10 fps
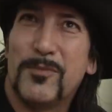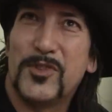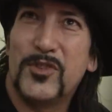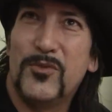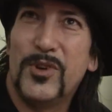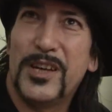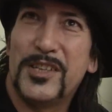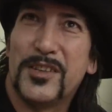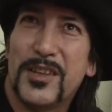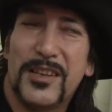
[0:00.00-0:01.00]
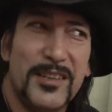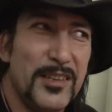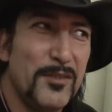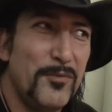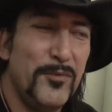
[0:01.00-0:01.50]
and sooner or later that
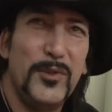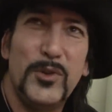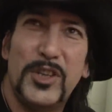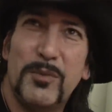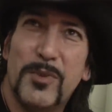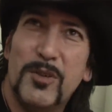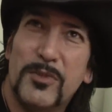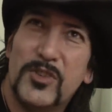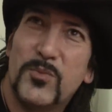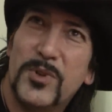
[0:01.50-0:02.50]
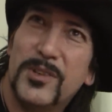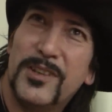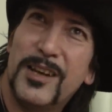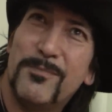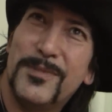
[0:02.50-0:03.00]
little fluky moment
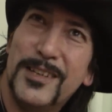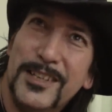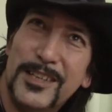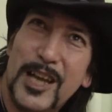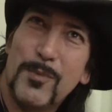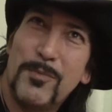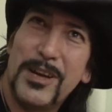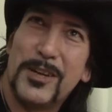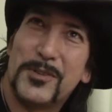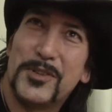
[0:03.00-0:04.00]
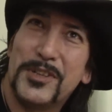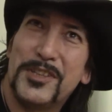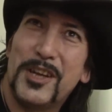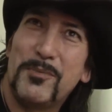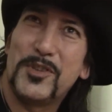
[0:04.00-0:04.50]
will come about, and
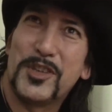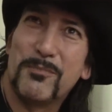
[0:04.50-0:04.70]
it's absolutely